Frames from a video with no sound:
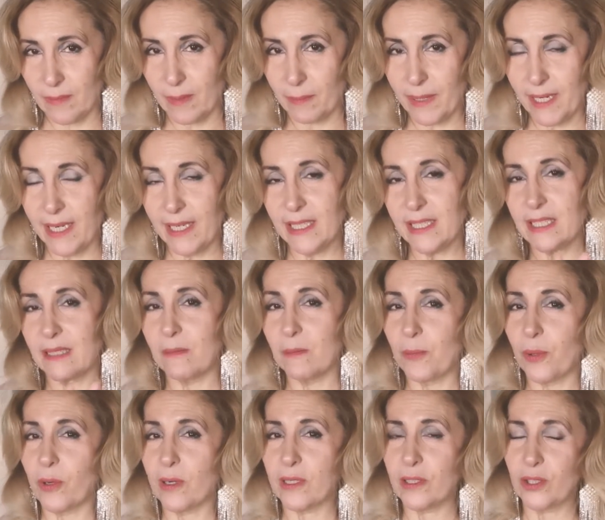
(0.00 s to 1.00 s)
But it's
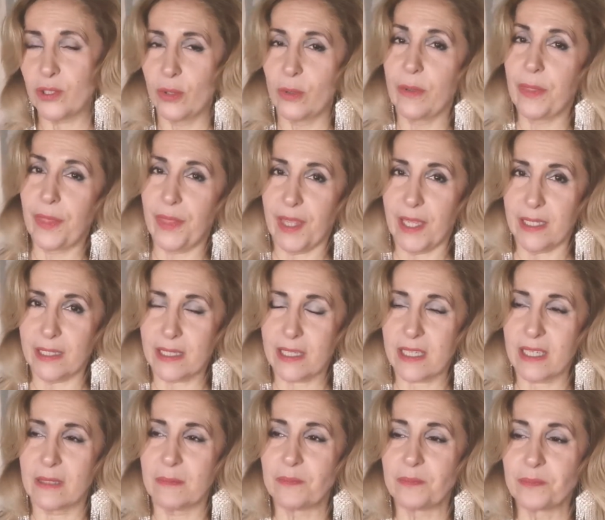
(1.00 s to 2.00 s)
important two
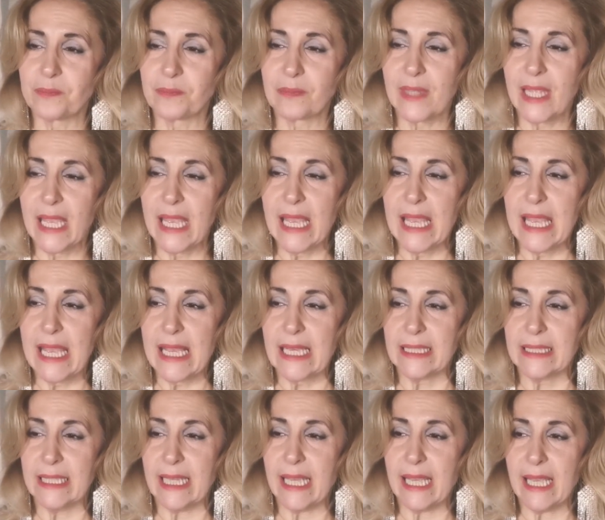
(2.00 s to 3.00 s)
things.
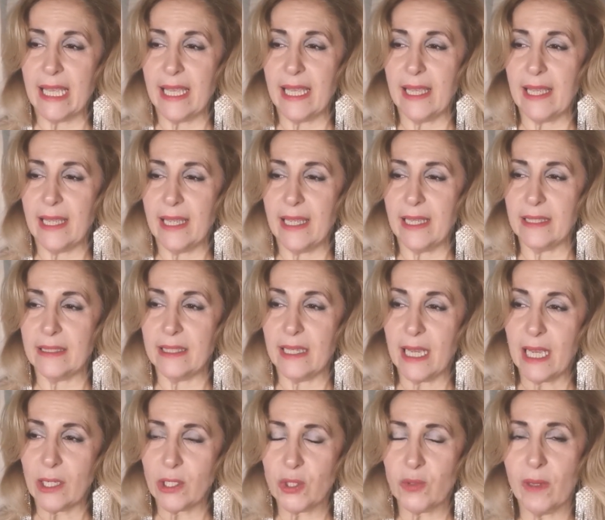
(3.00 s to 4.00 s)
The
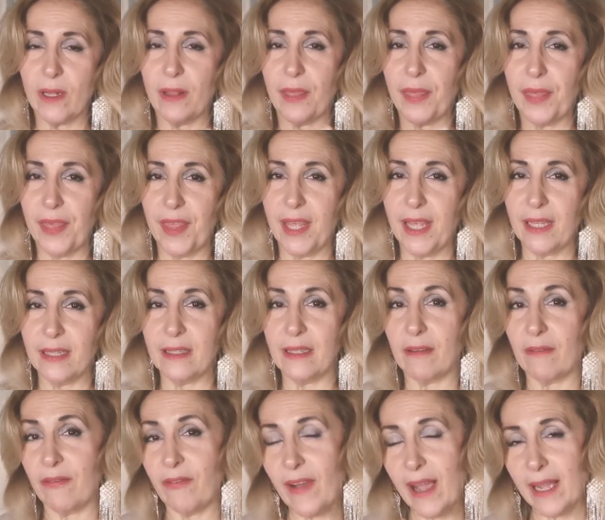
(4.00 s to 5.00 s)
actual
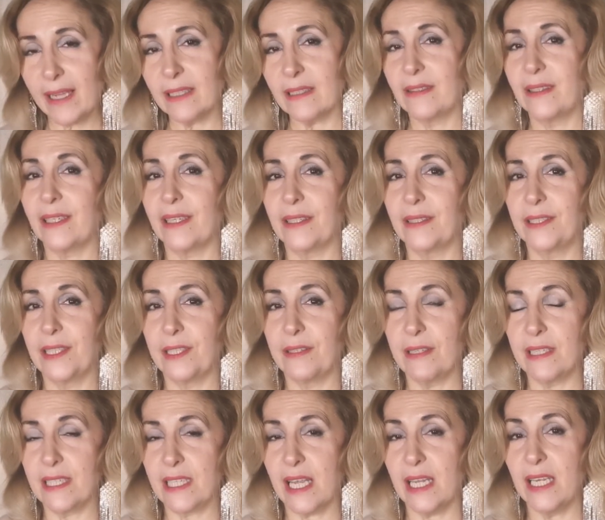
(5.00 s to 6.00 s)
fact that there
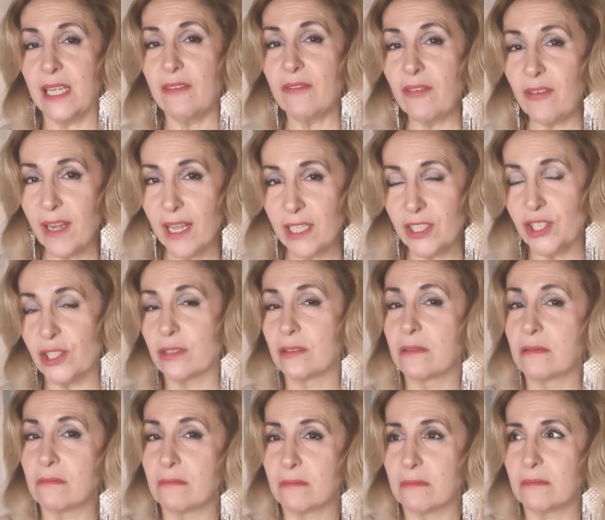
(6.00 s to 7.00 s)
is an
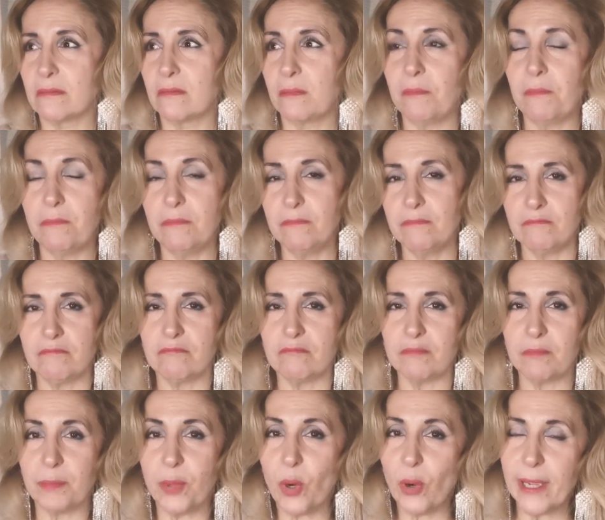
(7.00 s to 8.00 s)
inflection
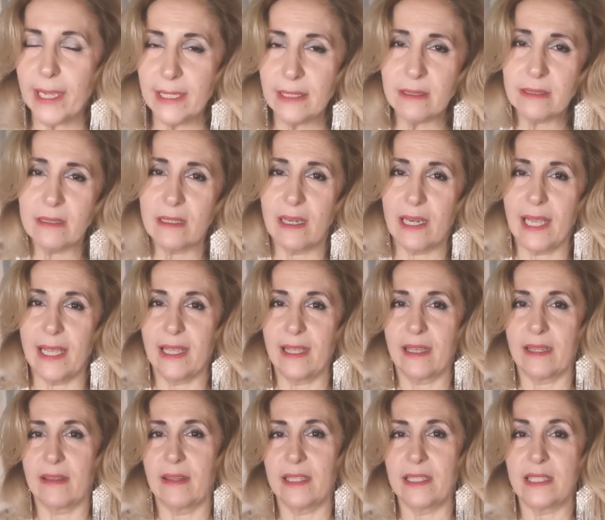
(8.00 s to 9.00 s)
point, like
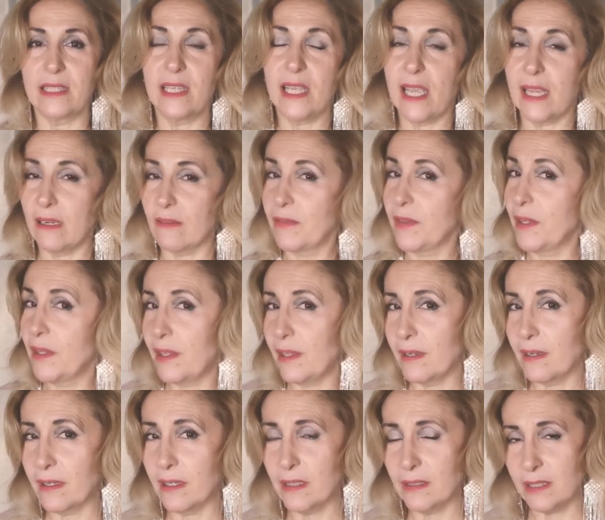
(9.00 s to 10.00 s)
this, the end of the
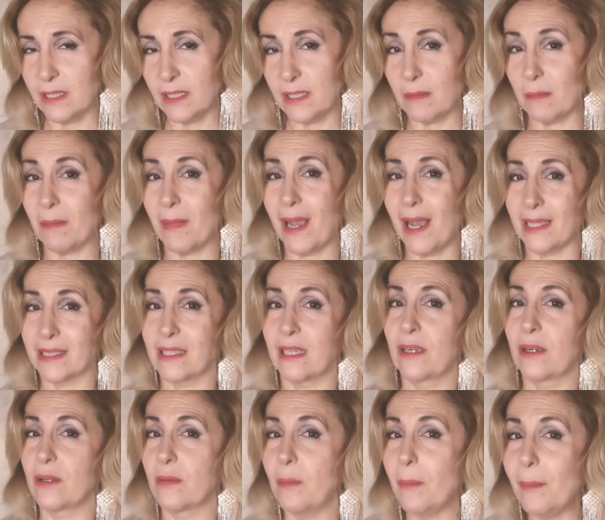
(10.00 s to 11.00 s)
year, this has a
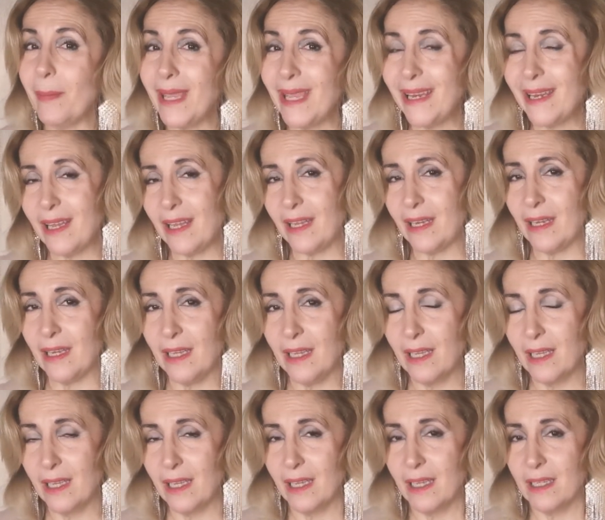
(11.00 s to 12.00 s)
lot of meaning,
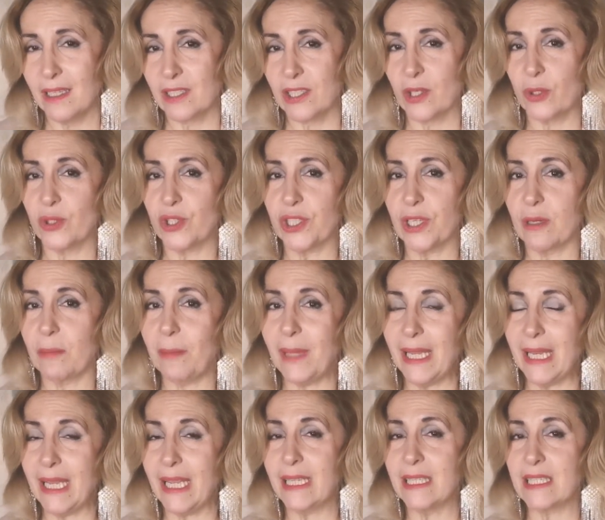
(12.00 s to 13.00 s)
social
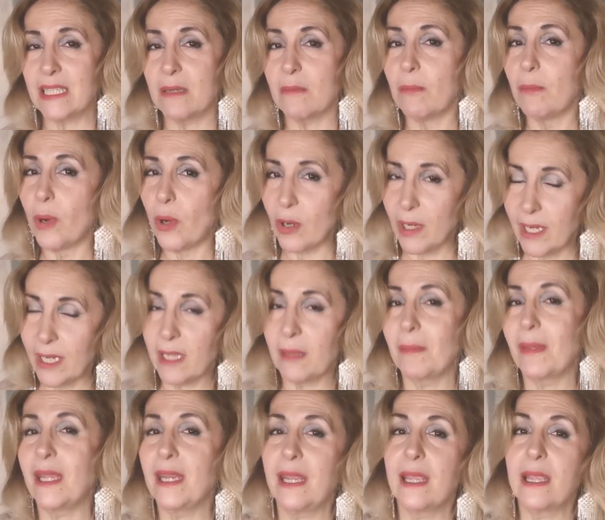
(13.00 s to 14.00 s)
meaning, symbolic
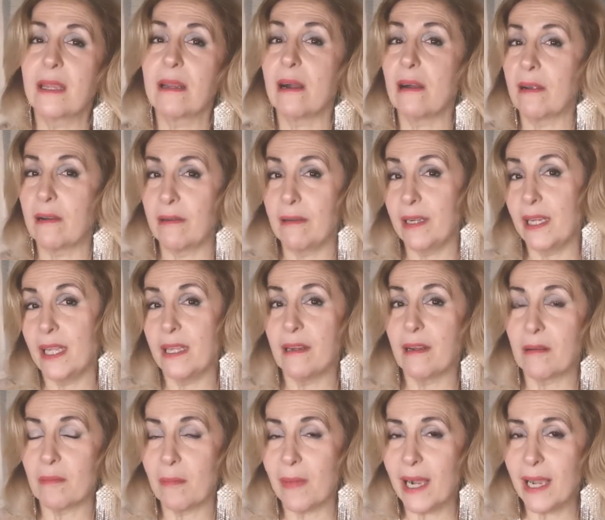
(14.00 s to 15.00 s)
meaning are in
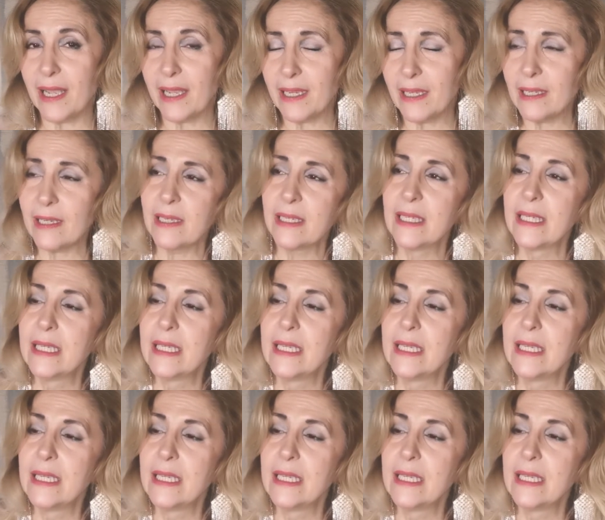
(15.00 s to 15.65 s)
our mind.